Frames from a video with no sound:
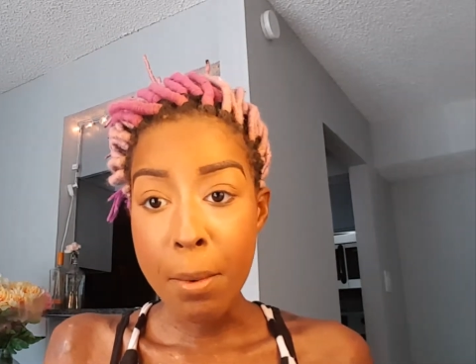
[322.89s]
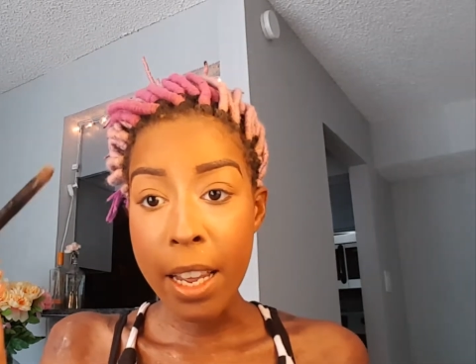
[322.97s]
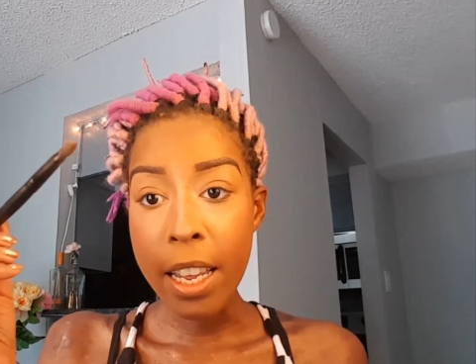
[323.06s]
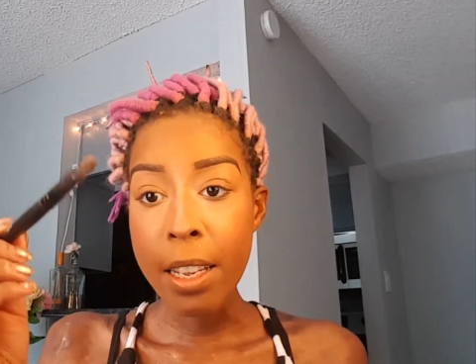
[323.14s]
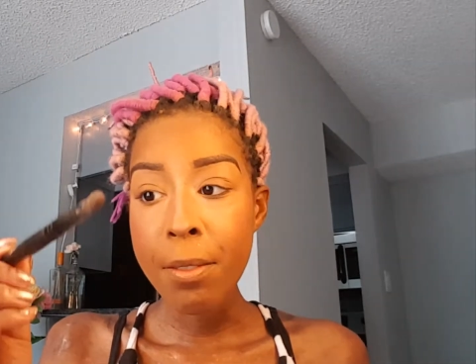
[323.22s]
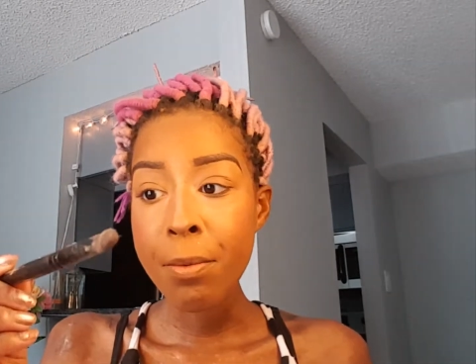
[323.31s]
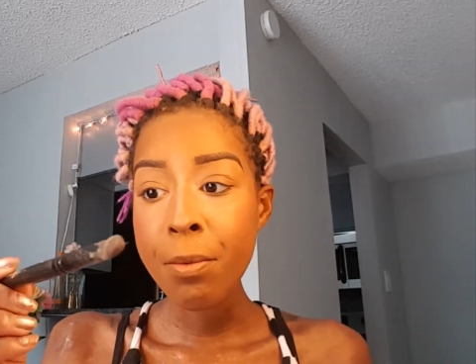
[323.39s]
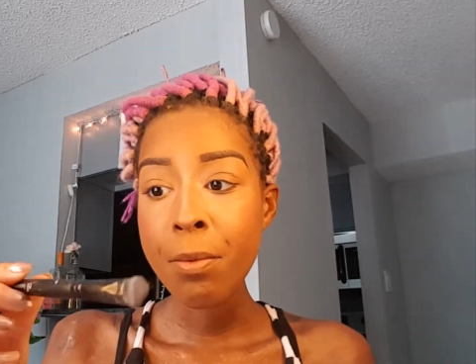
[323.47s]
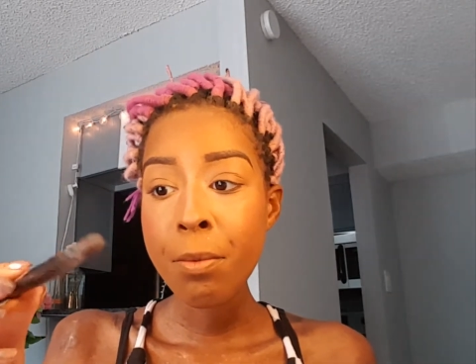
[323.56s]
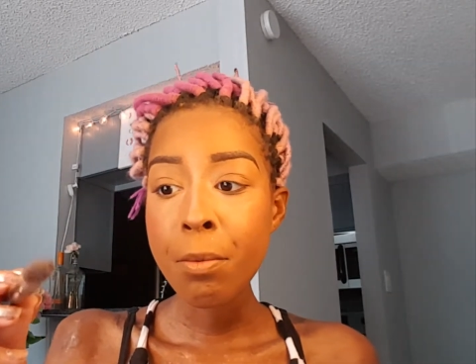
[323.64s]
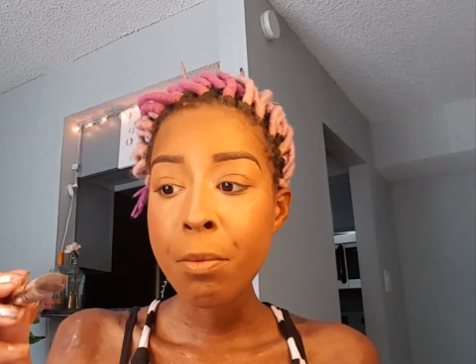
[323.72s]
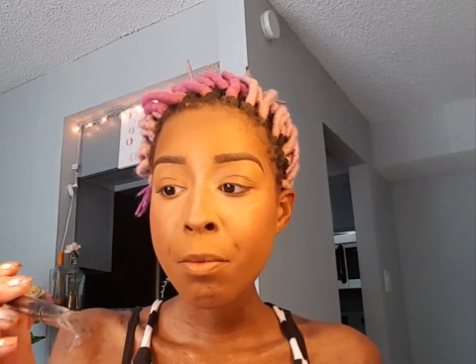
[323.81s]
my
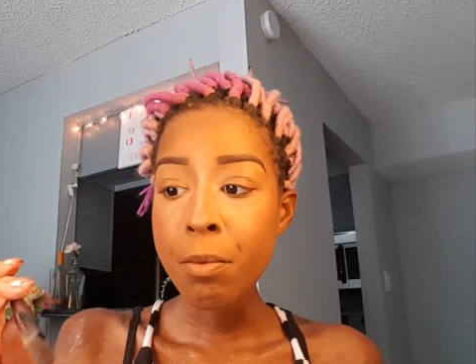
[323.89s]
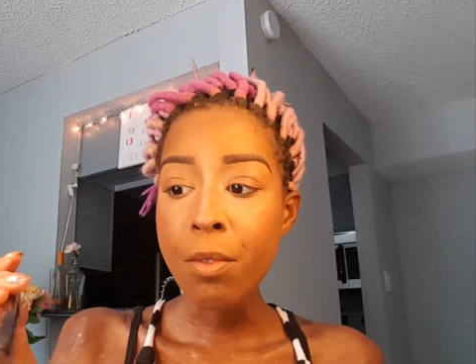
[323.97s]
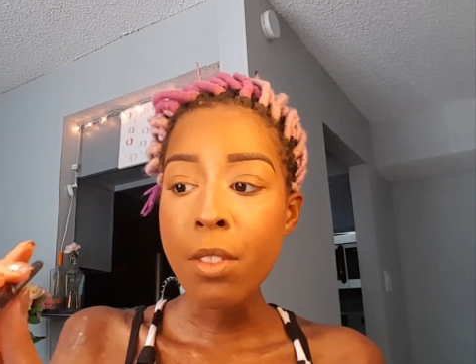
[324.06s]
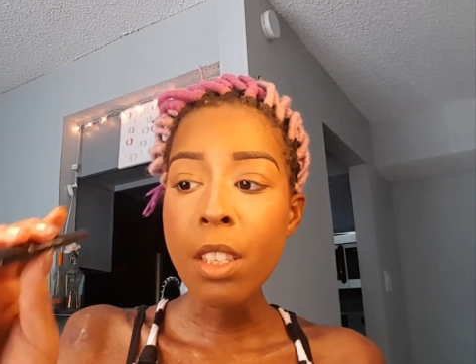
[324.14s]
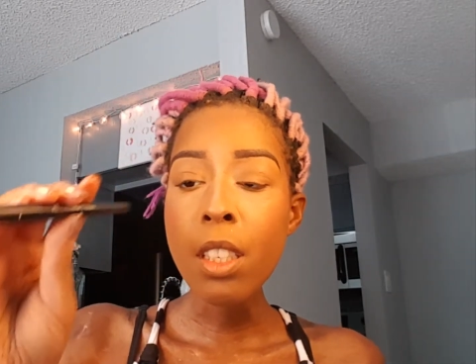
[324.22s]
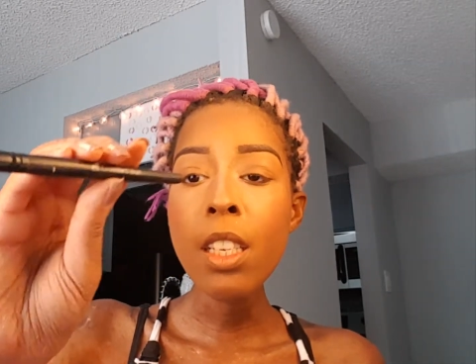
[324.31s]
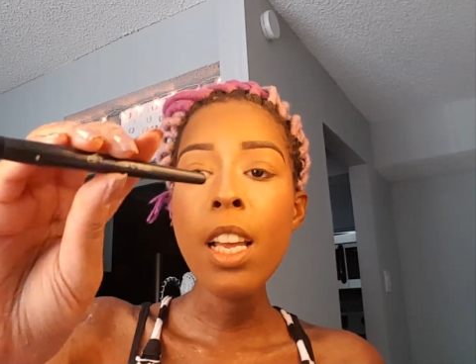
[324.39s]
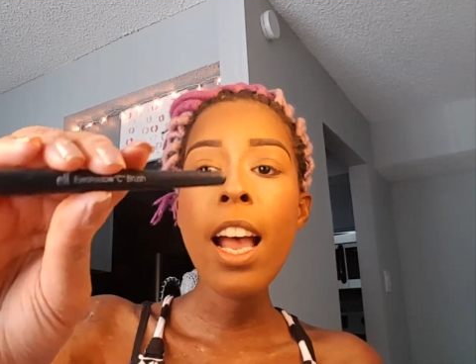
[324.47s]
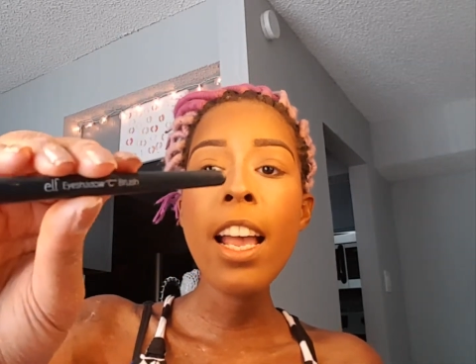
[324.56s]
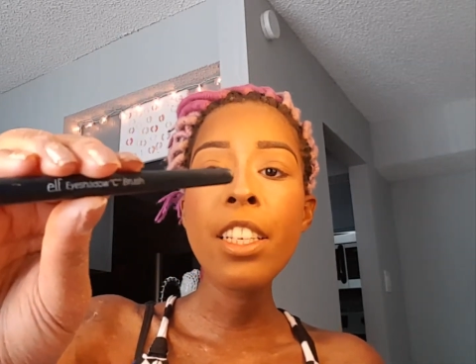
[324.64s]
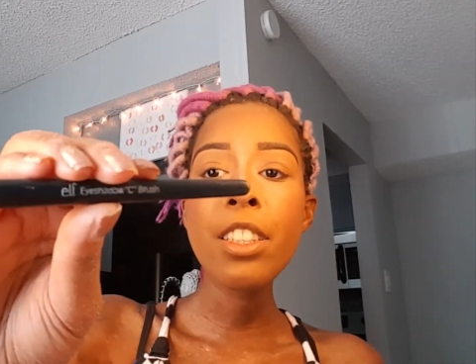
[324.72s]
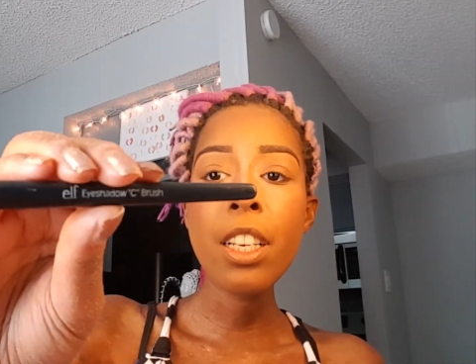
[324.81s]

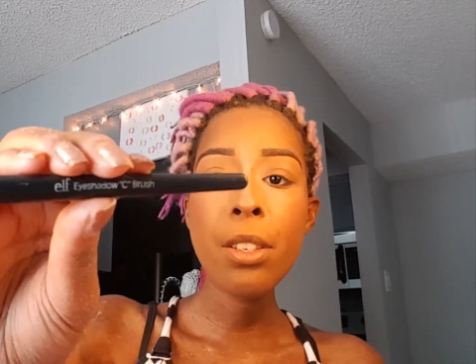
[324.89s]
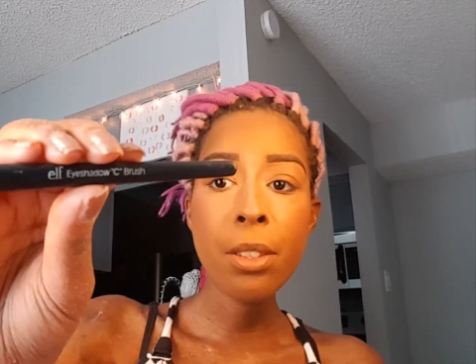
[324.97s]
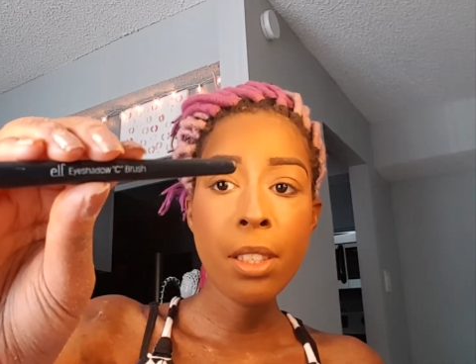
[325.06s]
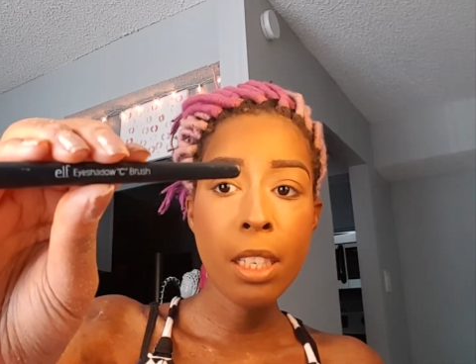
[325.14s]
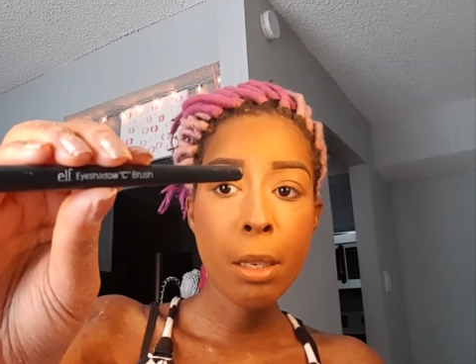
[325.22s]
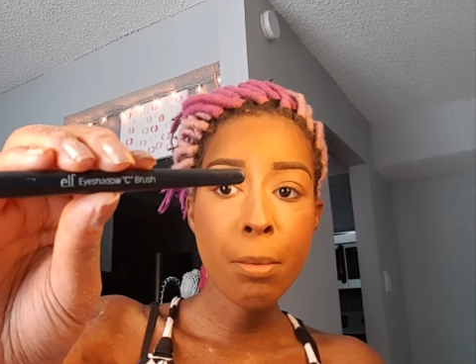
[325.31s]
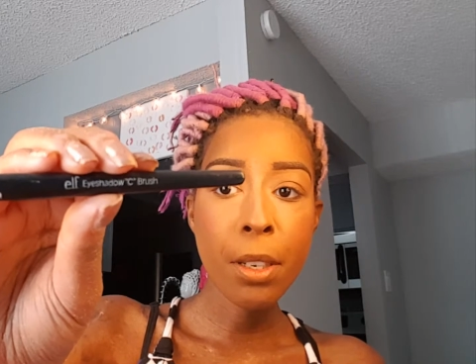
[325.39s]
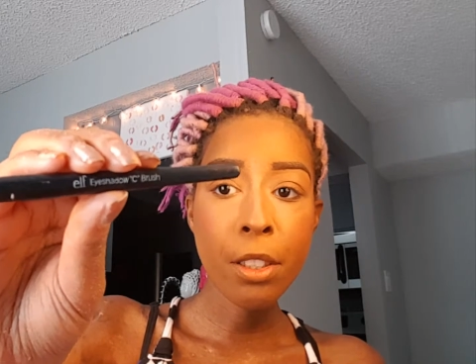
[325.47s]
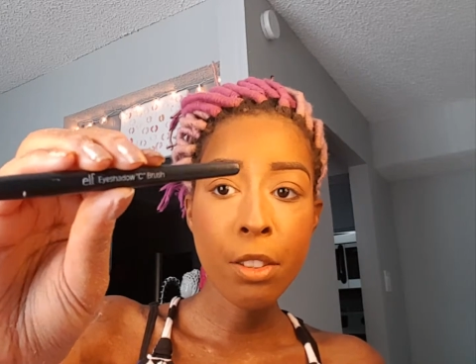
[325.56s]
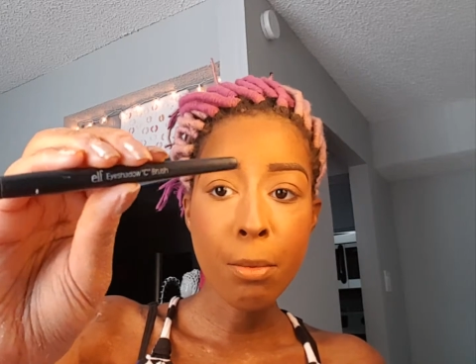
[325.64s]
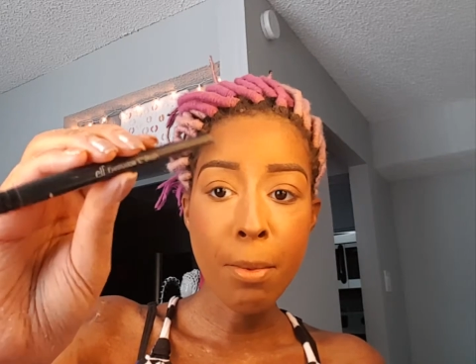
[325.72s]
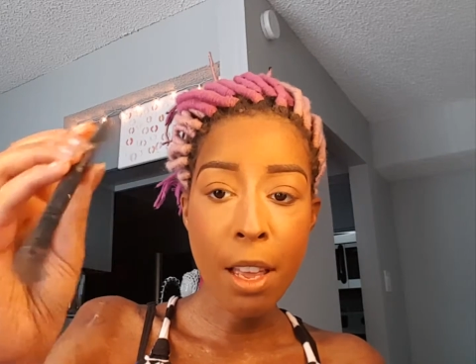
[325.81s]
eyeshadow C
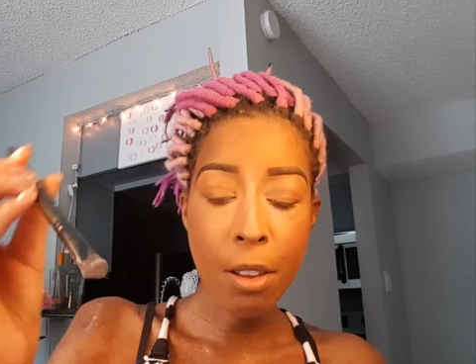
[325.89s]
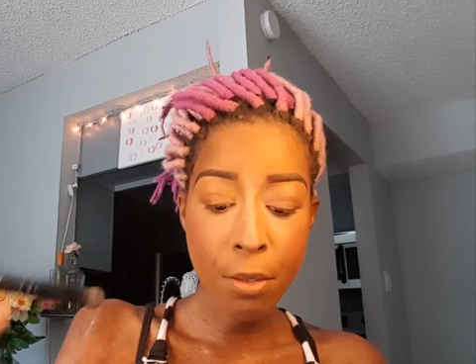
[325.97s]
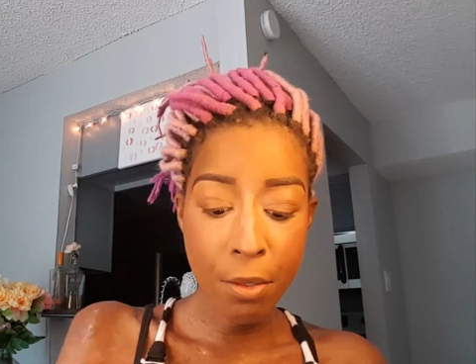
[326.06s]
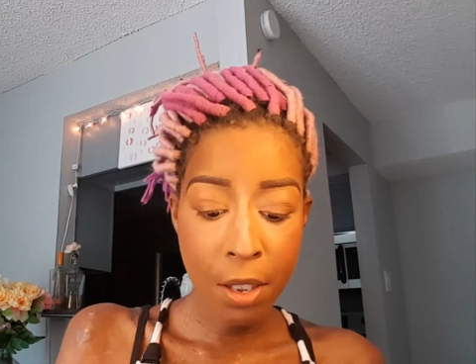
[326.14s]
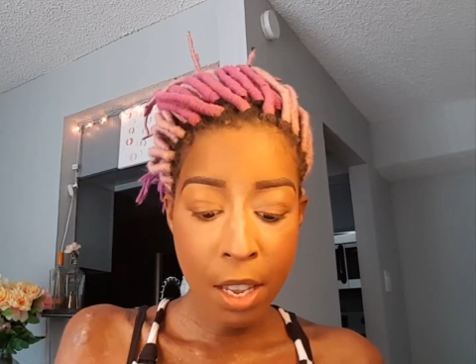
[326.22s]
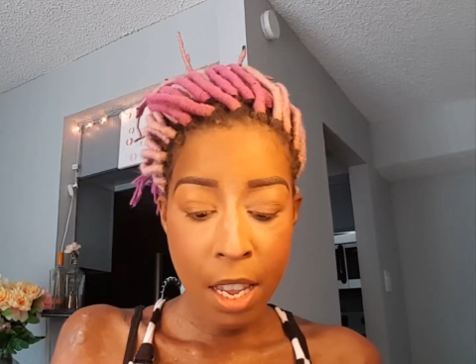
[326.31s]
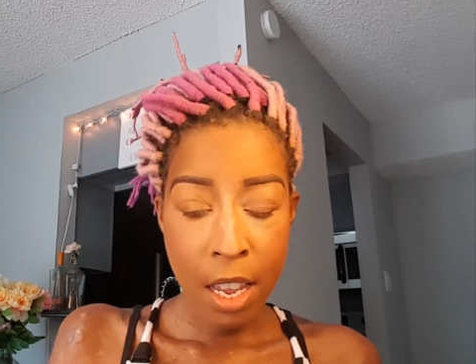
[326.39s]
brush from e.l.f.